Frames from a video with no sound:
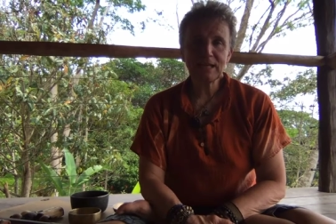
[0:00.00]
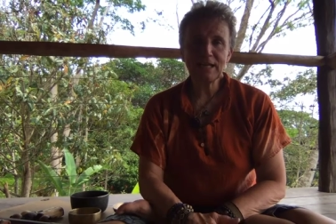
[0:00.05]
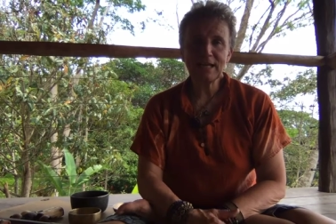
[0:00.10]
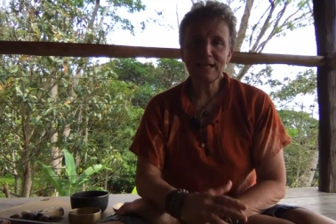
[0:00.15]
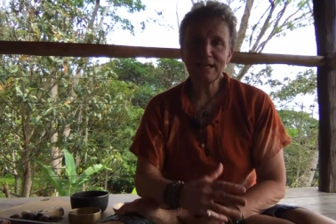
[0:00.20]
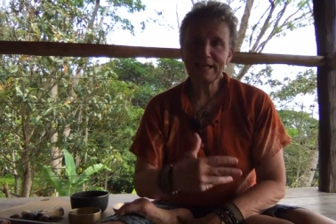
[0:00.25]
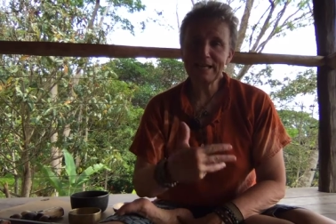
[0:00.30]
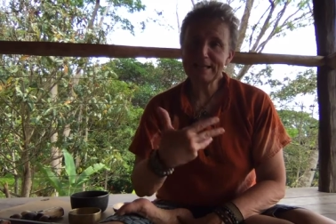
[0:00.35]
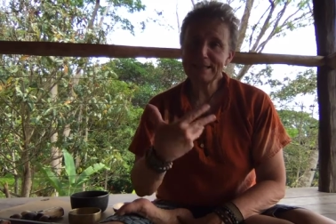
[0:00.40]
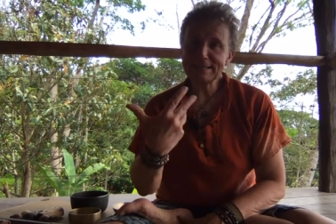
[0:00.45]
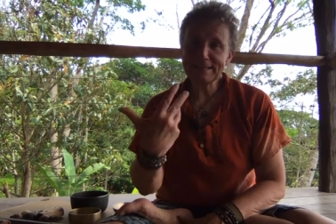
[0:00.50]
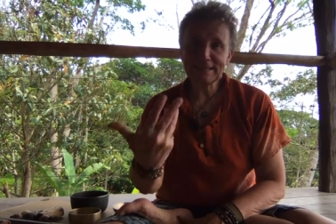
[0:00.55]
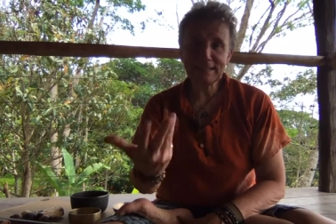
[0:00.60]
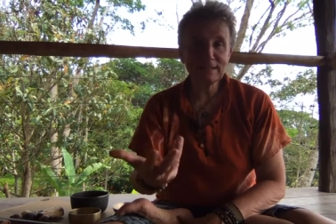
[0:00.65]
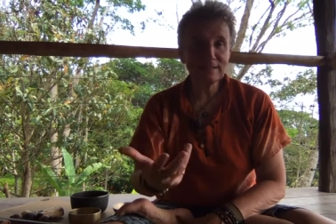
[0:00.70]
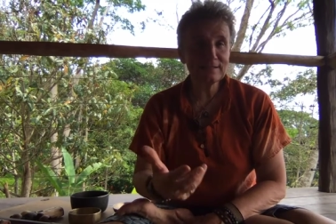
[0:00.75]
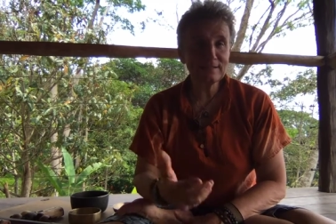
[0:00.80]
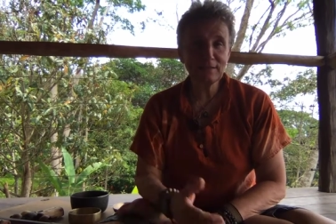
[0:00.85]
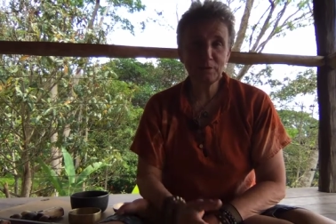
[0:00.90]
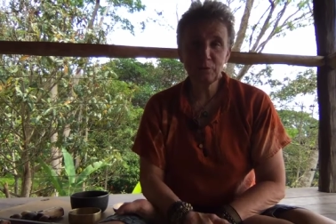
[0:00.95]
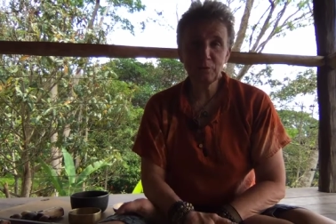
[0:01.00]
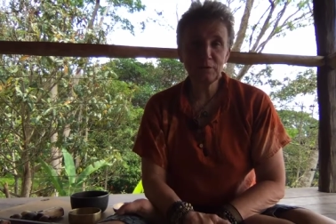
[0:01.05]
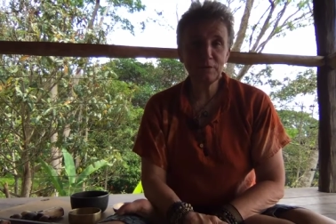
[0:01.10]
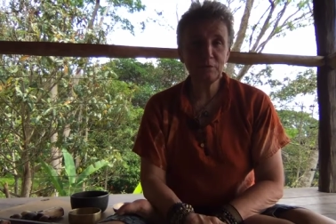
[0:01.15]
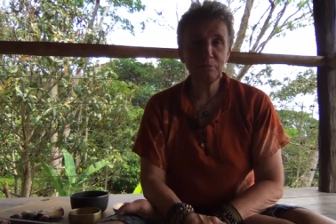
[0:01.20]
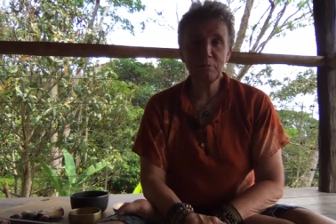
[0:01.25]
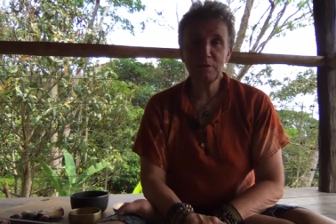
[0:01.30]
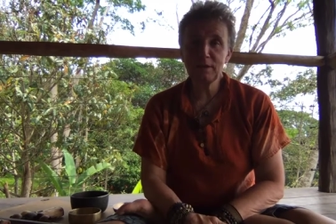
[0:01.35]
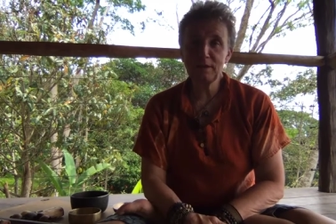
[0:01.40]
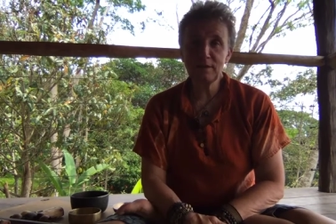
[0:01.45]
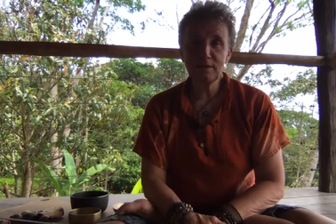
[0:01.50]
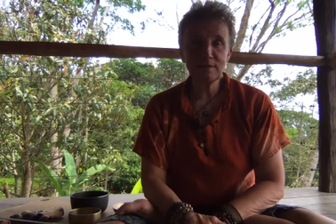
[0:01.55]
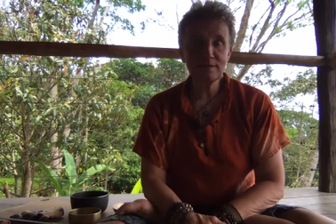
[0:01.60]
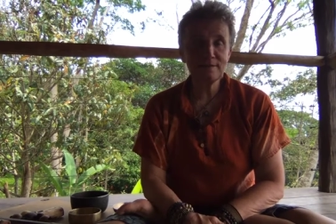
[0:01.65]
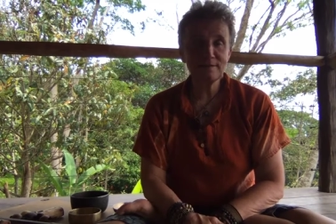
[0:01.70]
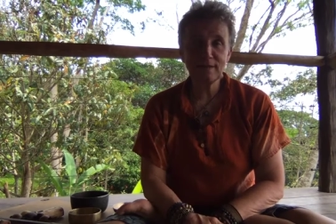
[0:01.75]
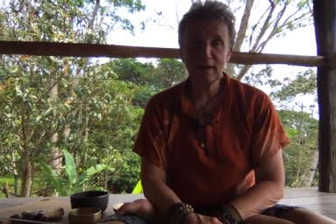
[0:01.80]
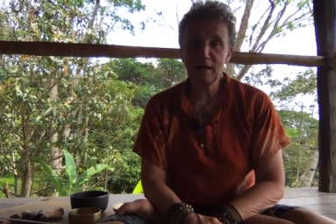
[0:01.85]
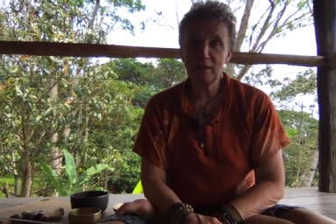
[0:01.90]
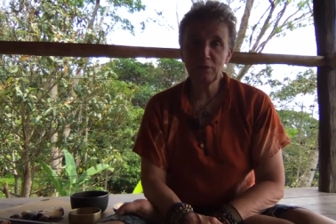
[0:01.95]
And yes, there will be
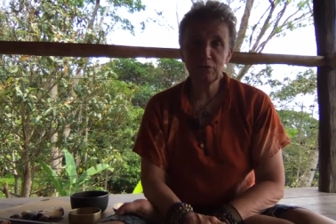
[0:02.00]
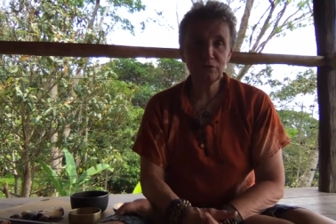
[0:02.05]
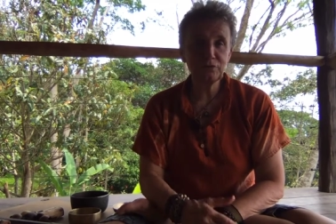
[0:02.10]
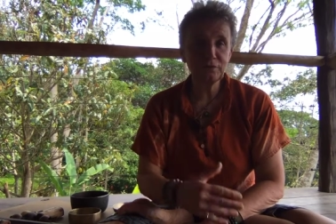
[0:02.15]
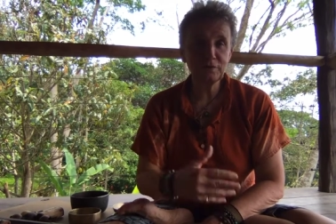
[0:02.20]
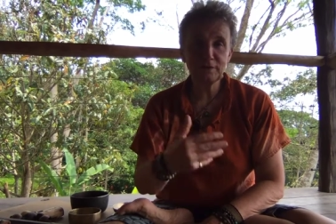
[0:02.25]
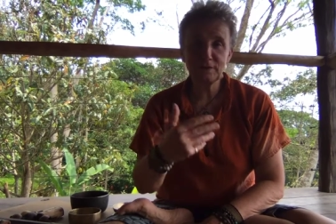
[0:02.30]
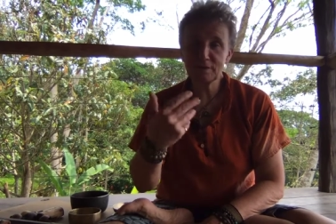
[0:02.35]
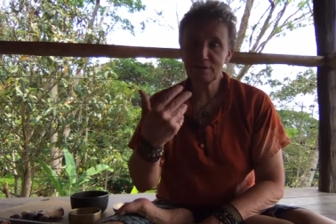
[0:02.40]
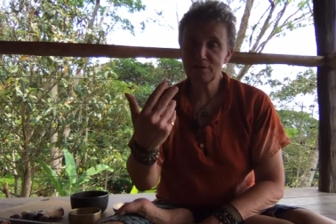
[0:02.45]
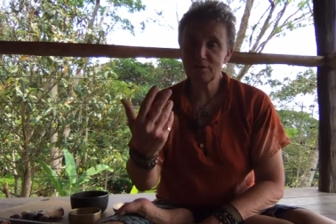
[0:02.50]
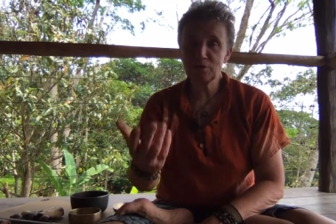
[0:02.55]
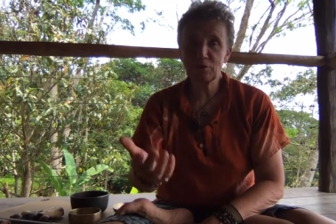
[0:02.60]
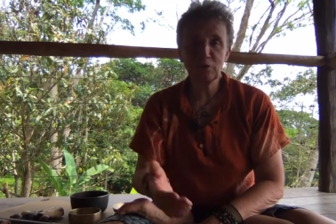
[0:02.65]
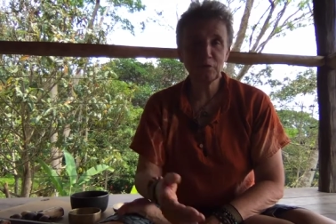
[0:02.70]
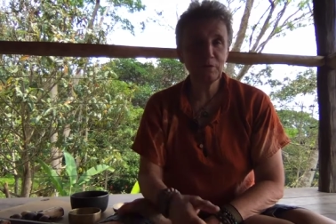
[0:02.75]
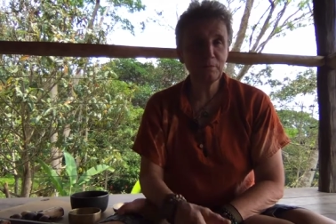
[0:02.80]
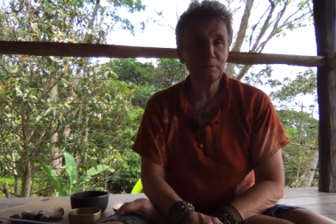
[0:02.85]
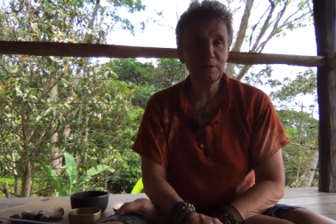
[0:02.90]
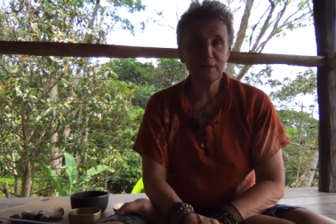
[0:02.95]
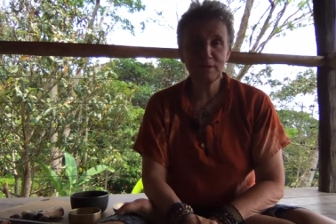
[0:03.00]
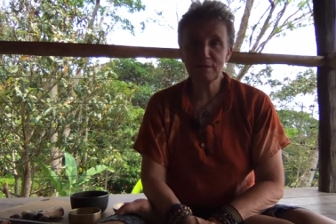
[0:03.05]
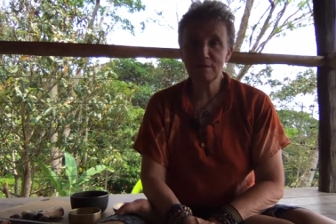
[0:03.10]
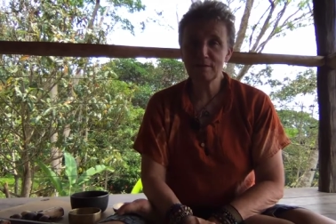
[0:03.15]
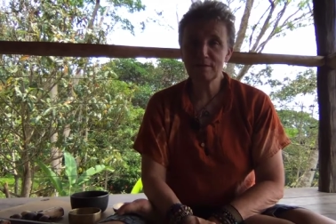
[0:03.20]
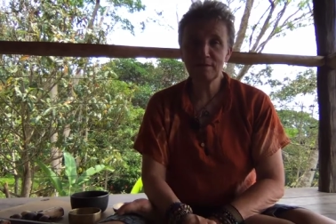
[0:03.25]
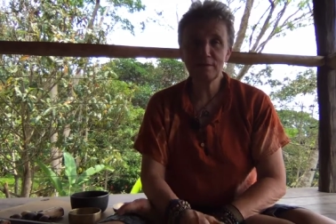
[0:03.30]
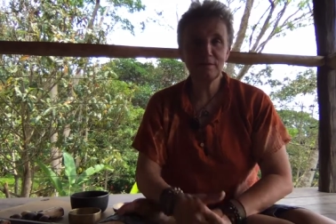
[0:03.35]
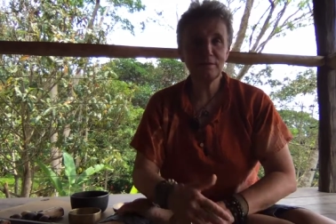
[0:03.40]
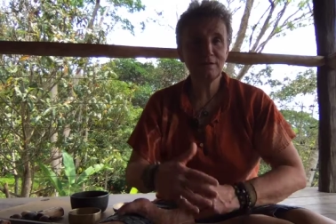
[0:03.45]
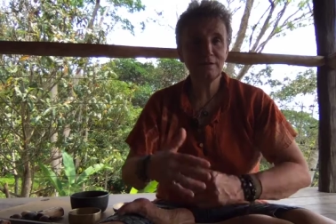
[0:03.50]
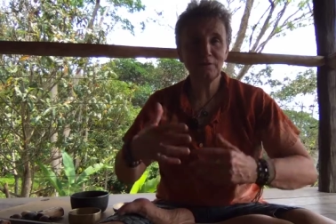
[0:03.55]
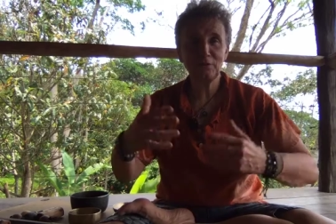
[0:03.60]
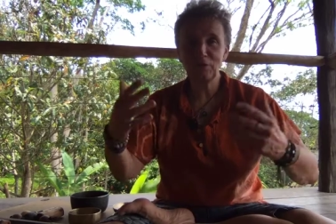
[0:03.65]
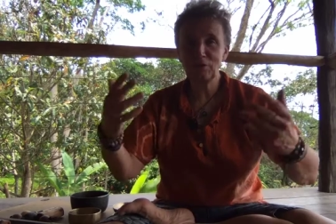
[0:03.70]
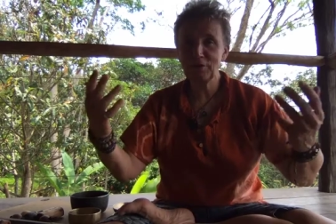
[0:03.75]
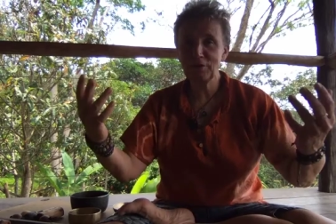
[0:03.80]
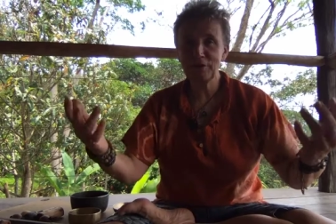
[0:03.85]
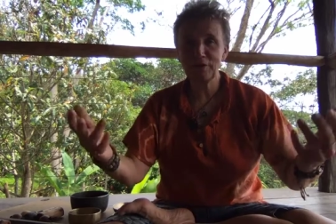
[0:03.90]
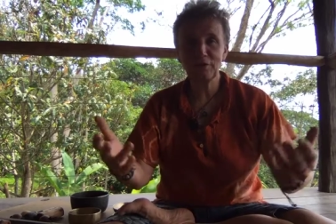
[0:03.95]
sound and story medicine and
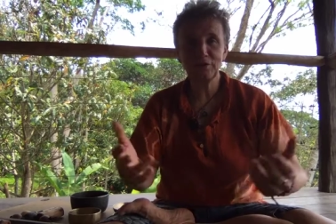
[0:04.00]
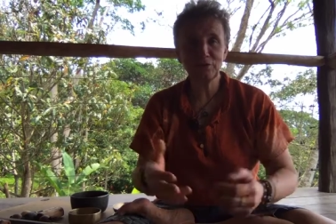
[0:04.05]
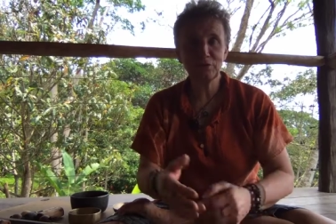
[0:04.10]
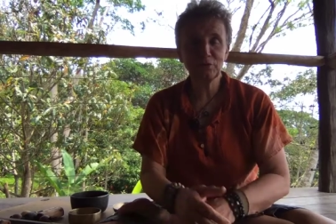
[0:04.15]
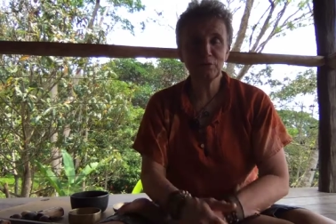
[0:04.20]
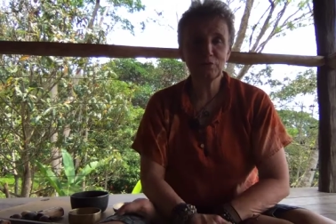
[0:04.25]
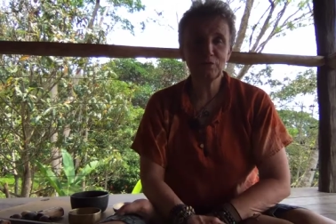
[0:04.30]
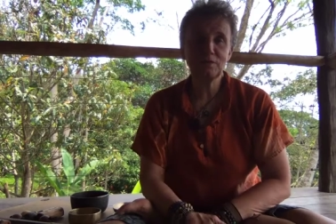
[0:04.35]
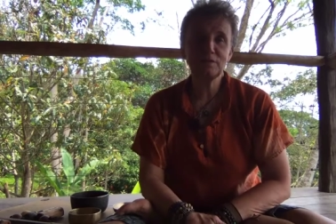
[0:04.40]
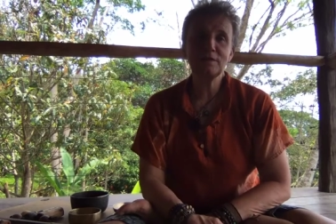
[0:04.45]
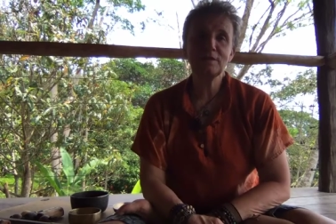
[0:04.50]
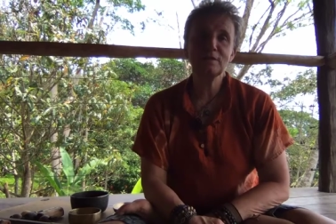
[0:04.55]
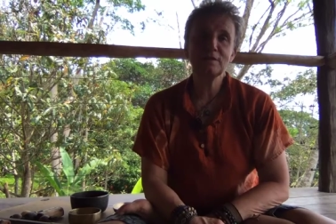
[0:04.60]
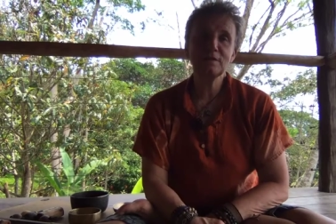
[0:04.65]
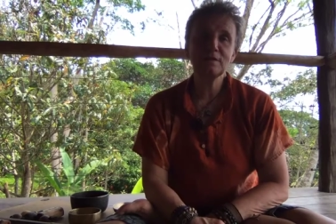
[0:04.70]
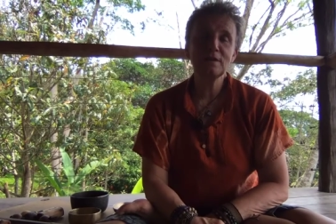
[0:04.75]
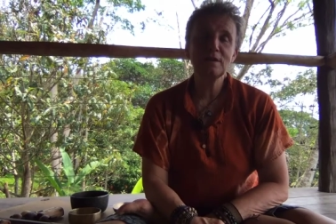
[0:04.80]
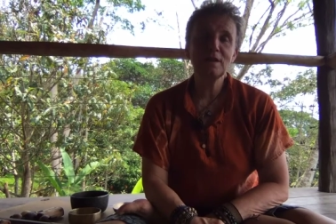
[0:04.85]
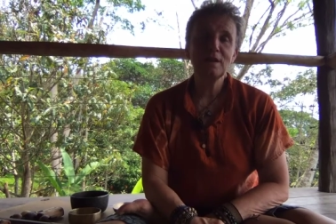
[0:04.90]
all the other good thing,